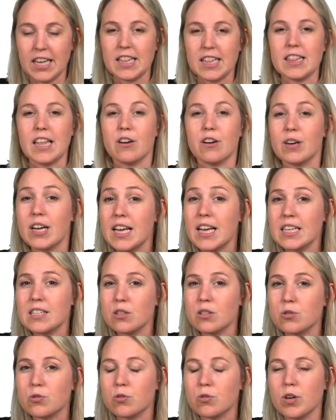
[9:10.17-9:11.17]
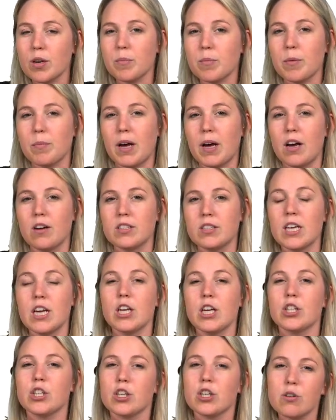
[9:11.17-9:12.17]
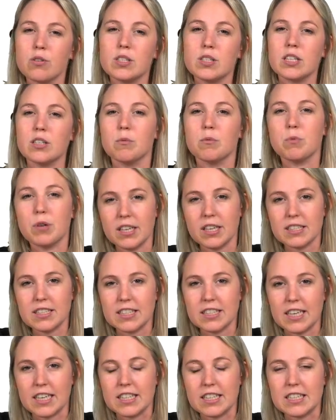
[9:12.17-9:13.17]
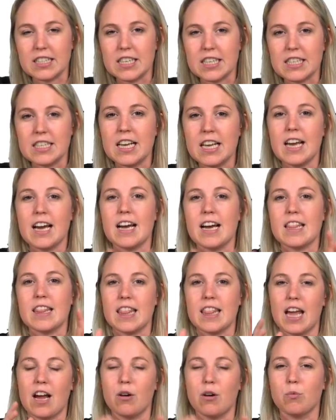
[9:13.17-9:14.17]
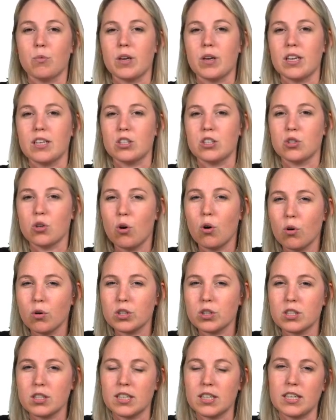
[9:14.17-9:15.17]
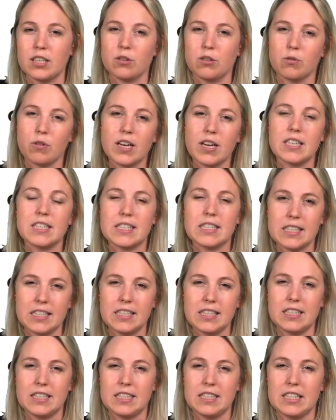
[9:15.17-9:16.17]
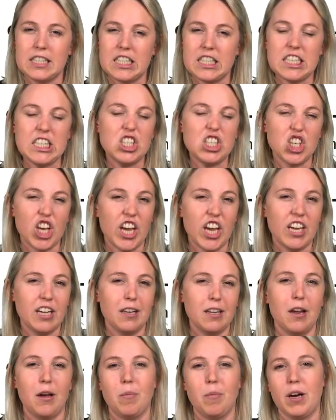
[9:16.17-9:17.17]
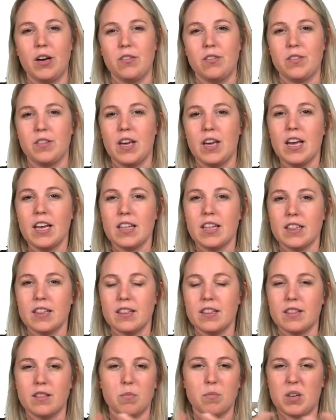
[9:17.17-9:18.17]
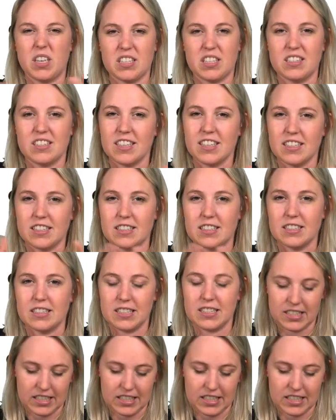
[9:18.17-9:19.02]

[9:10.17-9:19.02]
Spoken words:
there is a stream about using the present tenses, and there we talked in great detail about the present tenses.